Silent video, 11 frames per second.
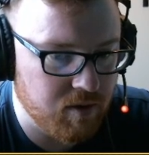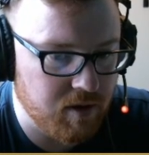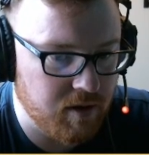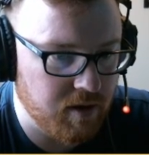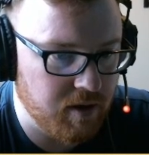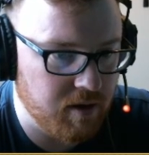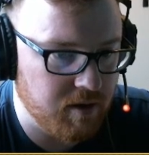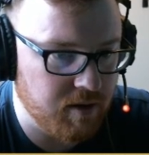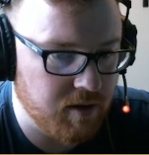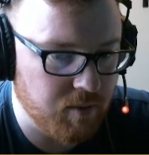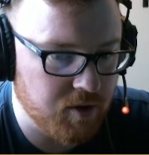and then I
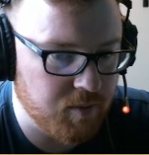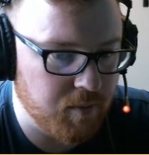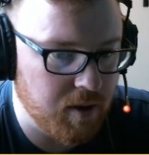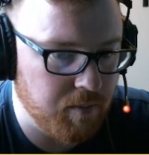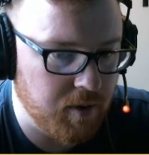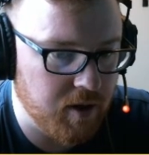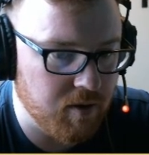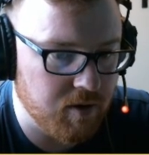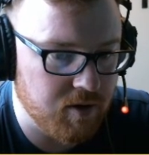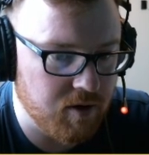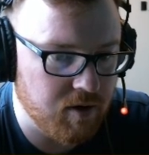think we just bet big on the
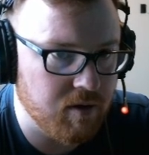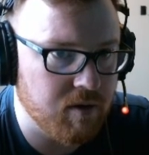turn.